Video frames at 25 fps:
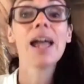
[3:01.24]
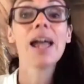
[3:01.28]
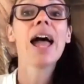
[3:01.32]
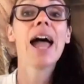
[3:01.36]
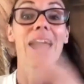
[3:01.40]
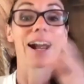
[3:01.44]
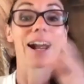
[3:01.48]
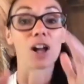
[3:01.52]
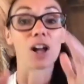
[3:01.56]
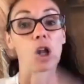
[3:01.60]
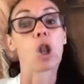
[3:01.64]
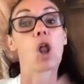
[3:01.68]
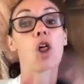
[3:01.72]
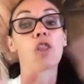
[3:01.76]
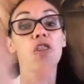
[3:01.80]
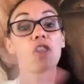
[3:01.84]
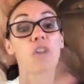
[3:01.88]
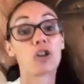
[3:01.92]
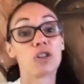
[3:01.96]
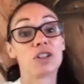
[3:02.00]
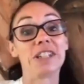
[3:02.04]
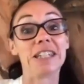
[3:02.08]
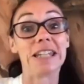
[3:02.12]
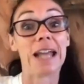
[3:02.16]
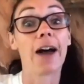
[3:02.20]
and klotho
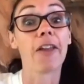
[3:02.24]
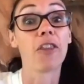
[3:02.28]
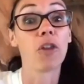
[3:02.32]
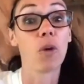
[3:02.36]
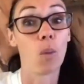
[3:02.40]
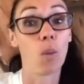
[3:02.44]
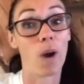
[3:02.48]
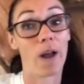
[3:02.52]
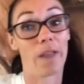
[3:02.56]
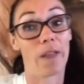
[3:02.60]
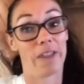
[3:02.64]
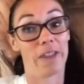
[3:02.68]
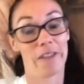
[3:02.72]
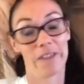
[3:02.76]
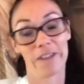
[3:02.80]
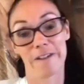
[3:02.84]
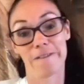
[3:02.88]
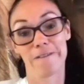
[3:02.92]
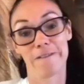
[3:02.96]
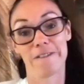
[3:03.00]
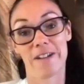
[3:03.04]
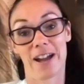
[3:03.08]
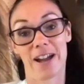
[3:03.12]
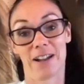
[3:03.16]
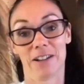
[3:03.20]
is the other one that
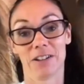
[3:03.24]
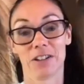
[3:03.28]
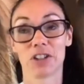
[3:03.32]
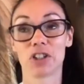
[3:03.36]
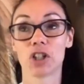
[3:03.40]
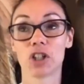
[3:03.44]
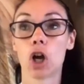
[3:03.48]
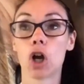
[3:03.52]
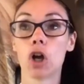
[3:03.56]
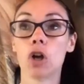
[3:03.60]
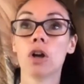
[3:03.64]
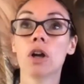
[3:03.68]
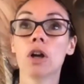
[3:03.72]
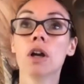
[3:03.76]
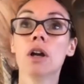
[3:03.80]
they've found so